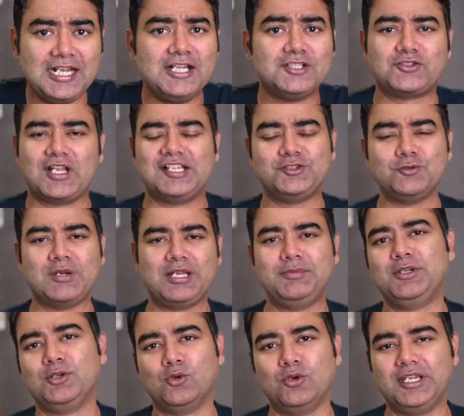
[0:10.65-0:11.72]
So as you might
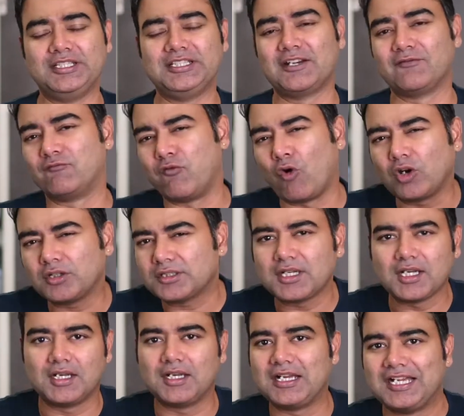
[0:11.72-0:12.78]
be knowing that vodka